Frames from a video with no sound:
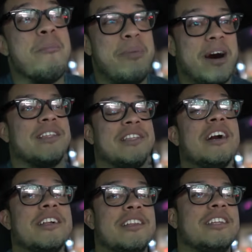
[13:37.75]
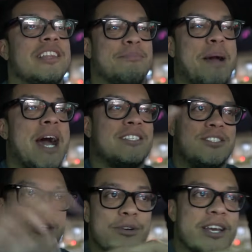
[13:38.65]
But luckily, the
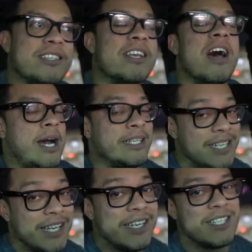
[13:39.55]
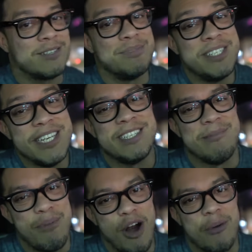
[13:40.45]
past two days, I did get some
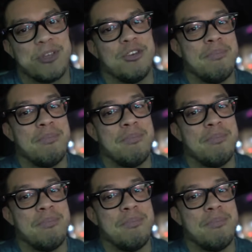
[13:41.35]
decent barbecue.